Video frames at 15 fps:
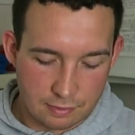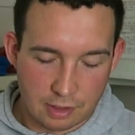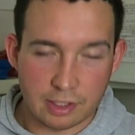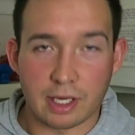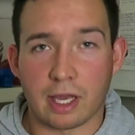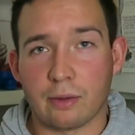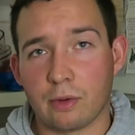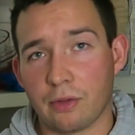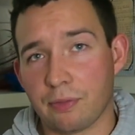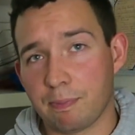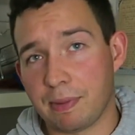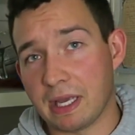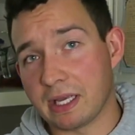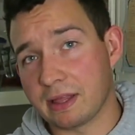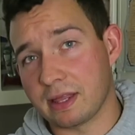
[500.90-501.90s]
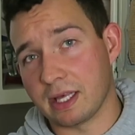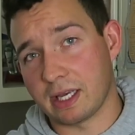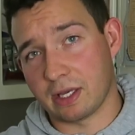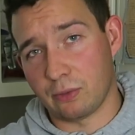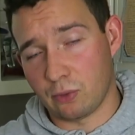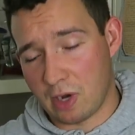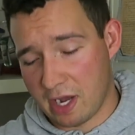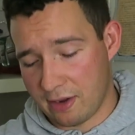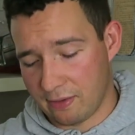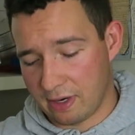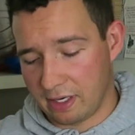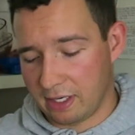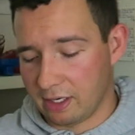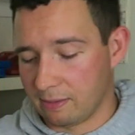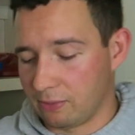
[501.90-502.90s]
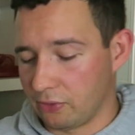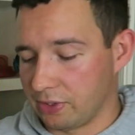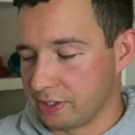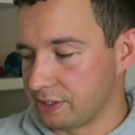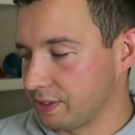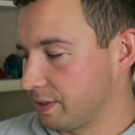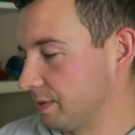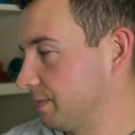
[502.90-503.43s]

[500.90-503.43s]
Okay, well, big, thick, and white right here, boys.